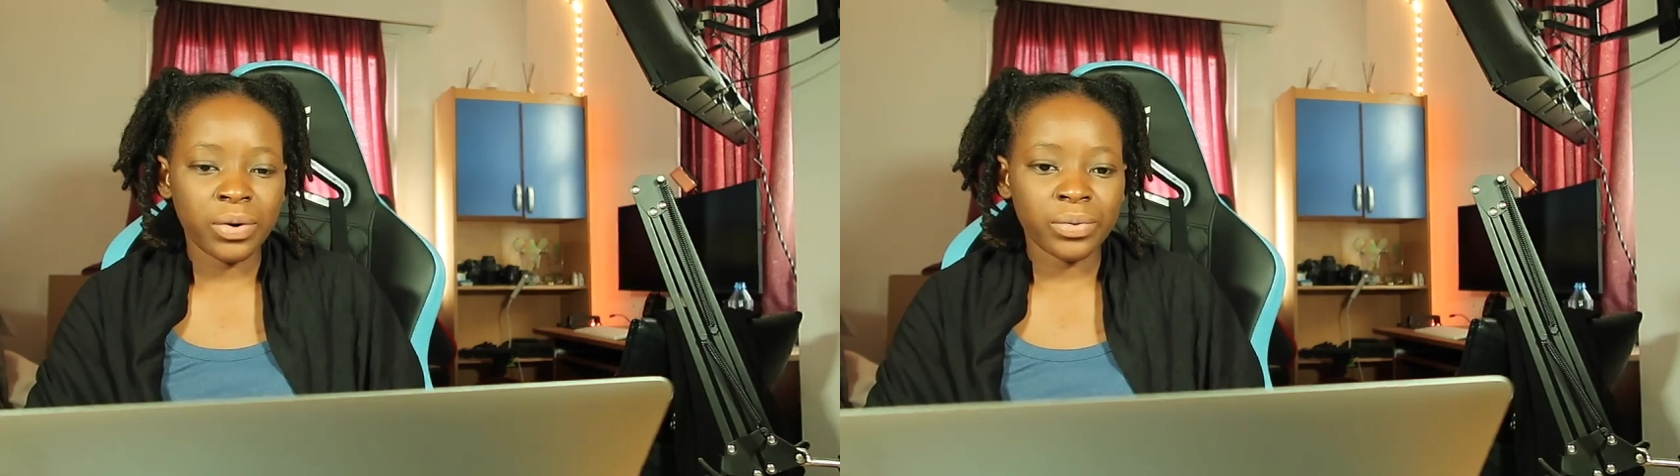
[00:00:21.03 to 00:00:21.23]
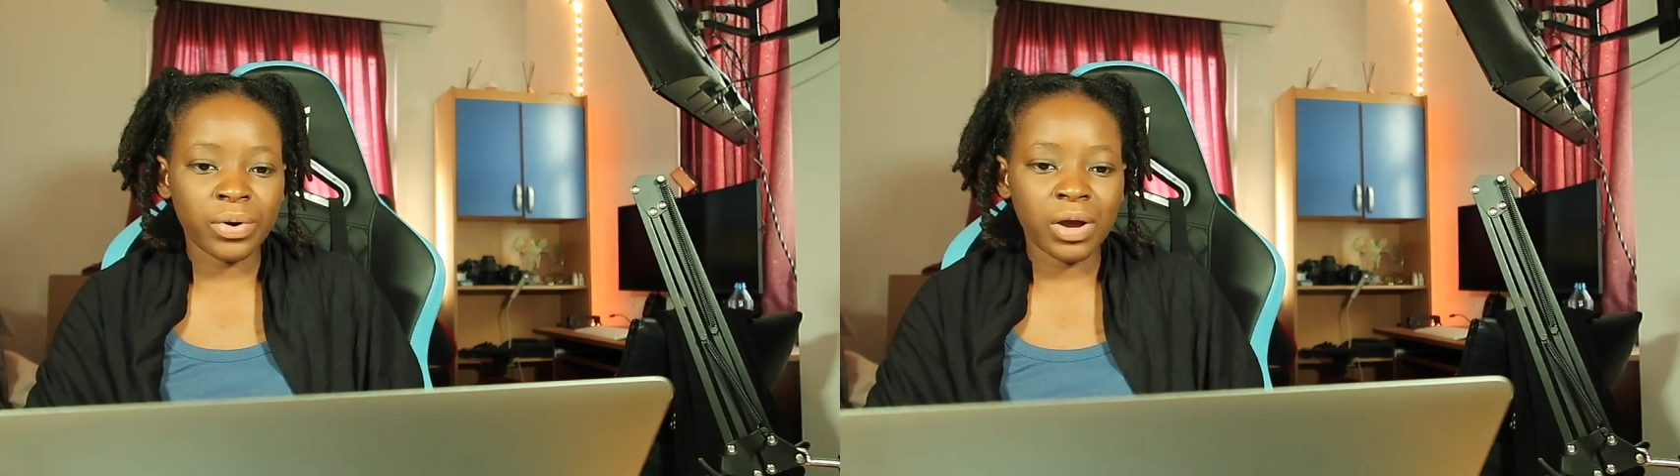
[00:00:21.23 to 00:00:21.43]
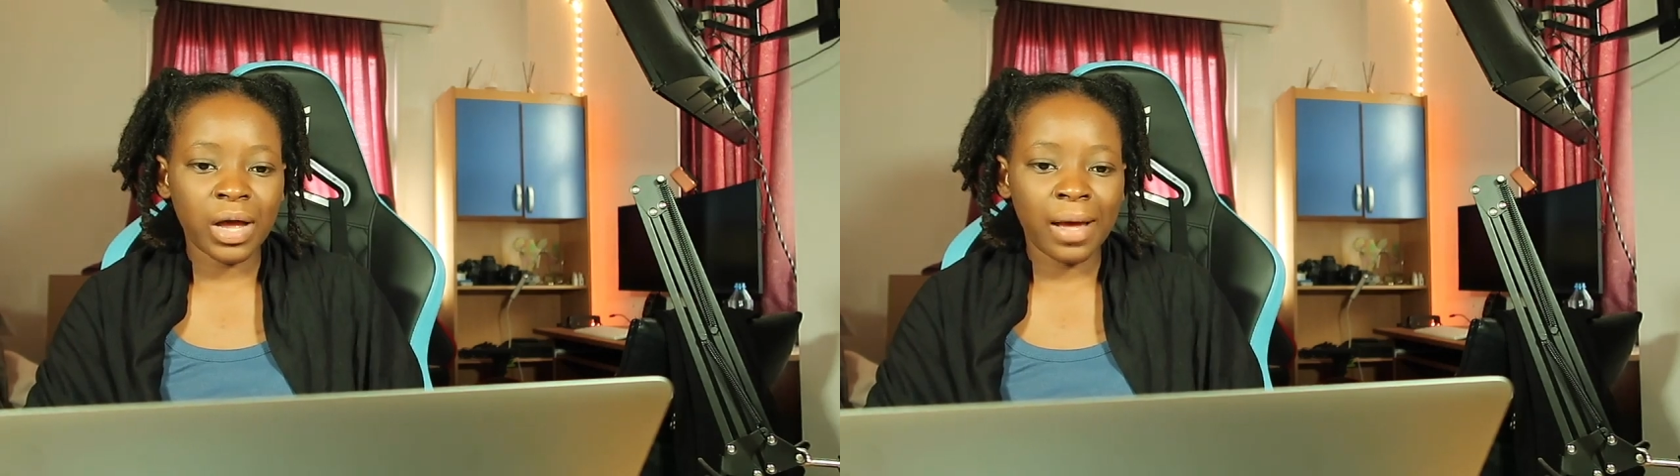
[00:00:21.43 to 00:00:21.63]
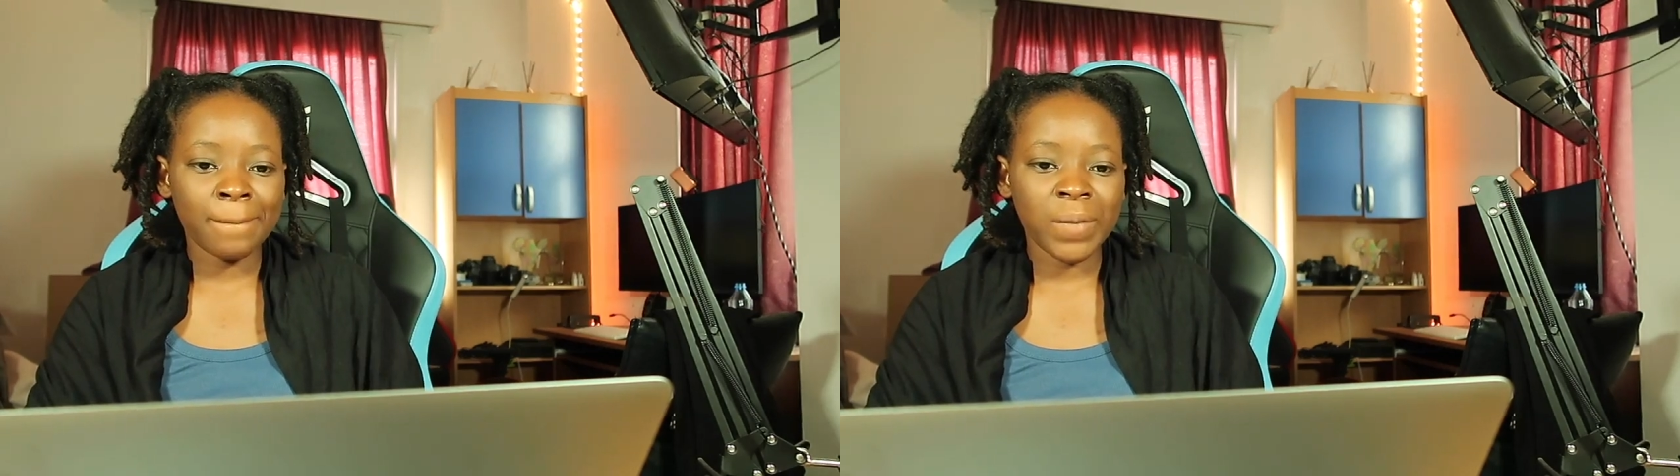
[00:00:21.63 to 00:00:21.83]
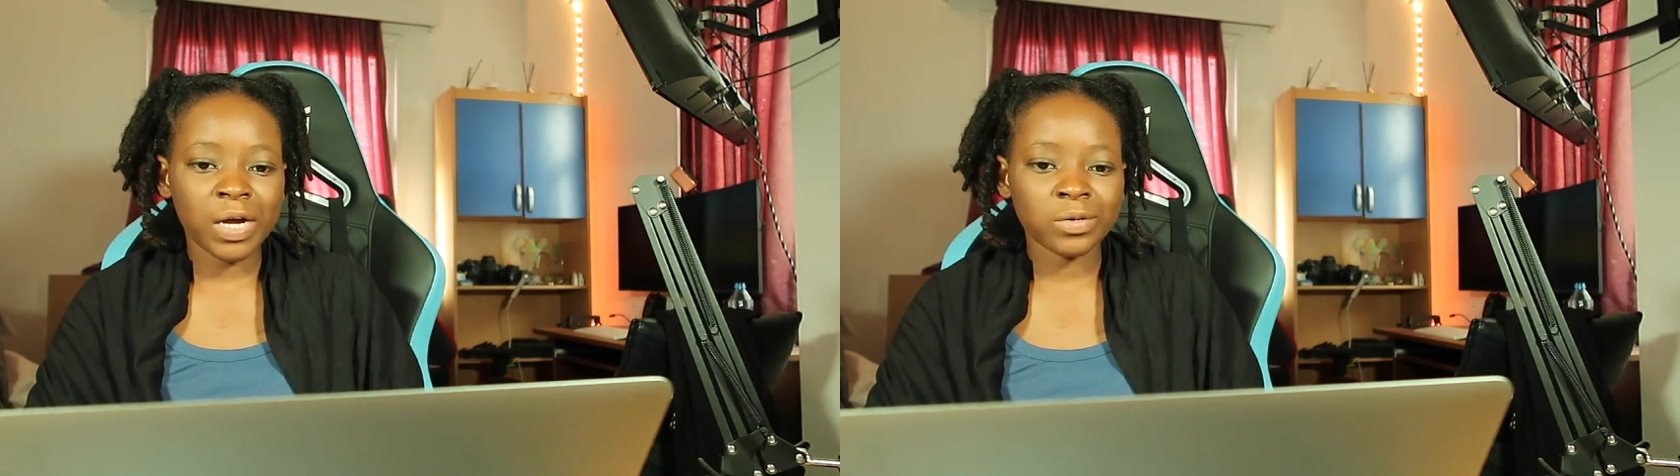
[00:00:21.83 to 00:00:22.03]
Wrong
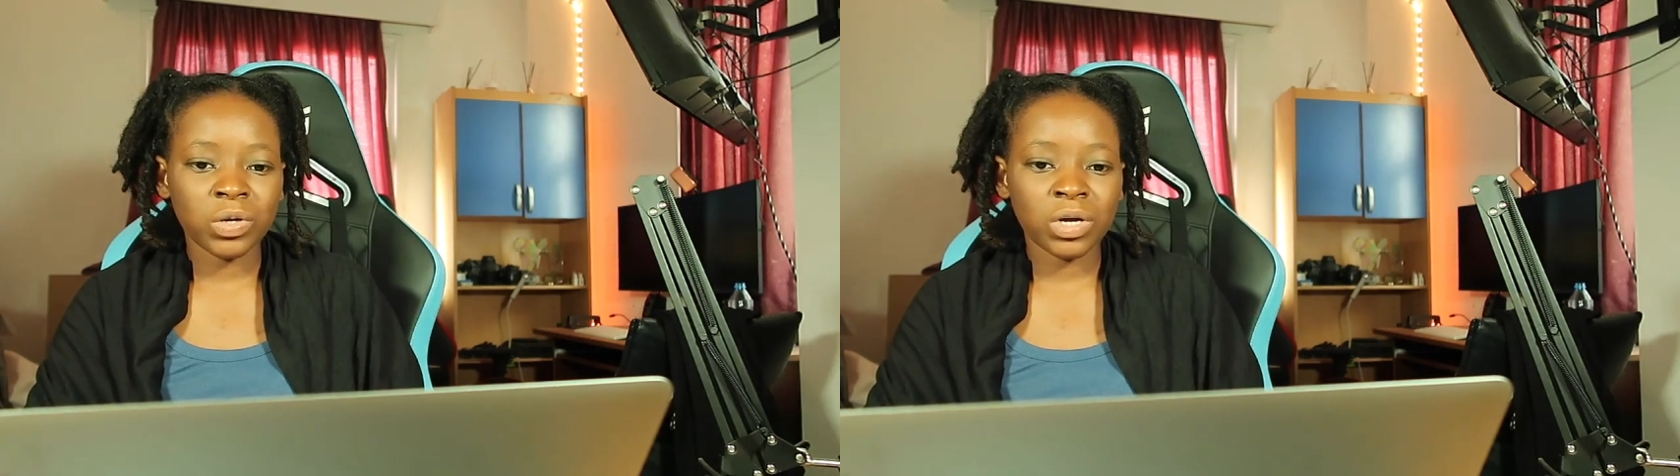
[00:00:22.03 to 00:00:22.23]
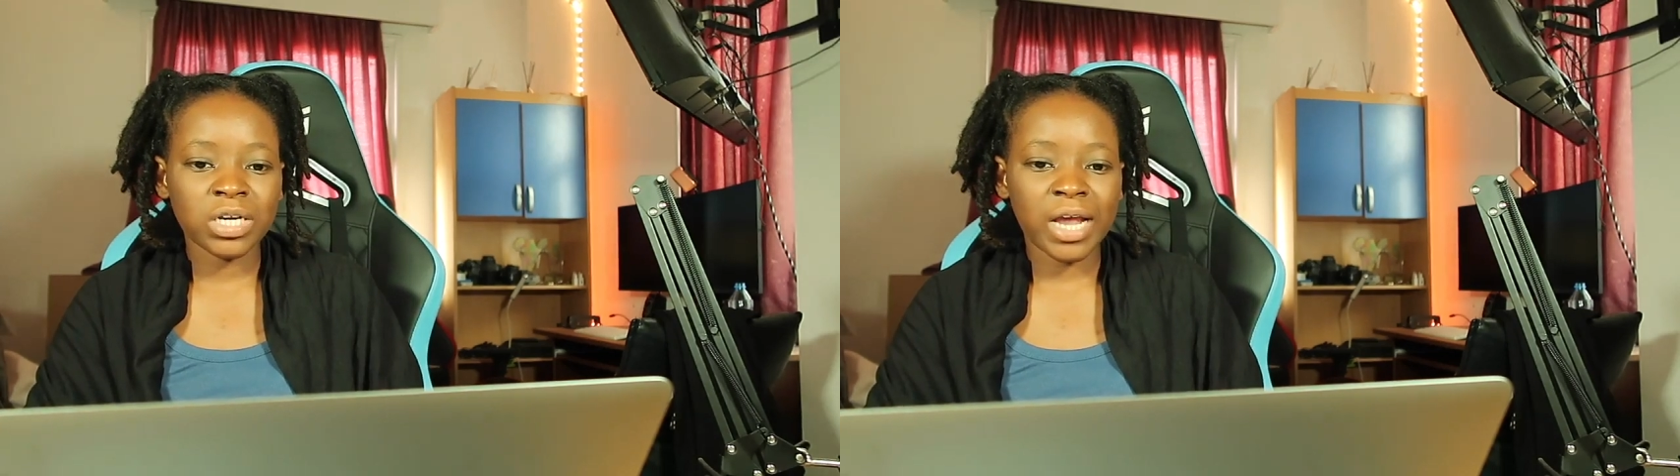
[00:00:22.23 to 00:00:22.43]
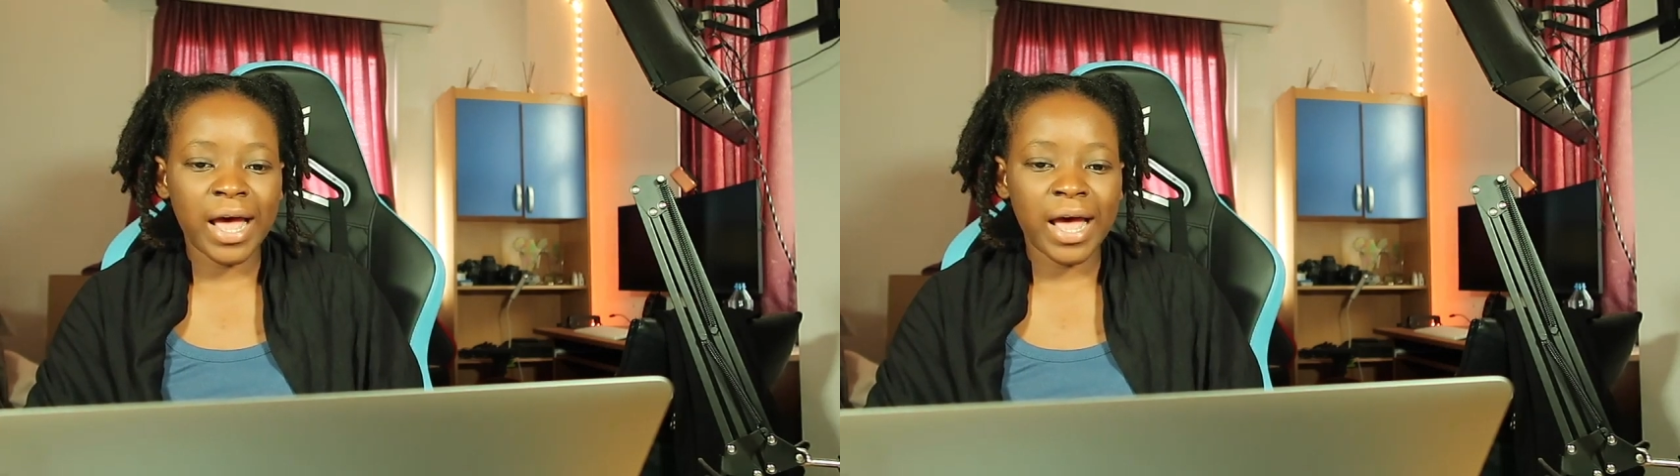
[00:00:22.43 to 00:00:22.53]
about God